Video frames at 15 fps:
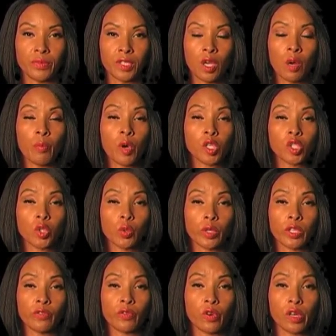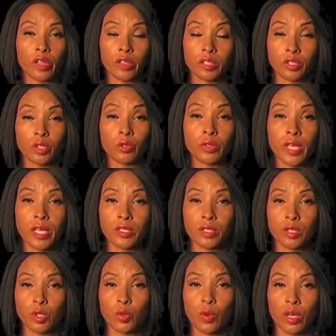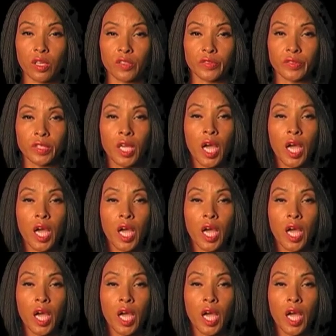On March 24th, 2012,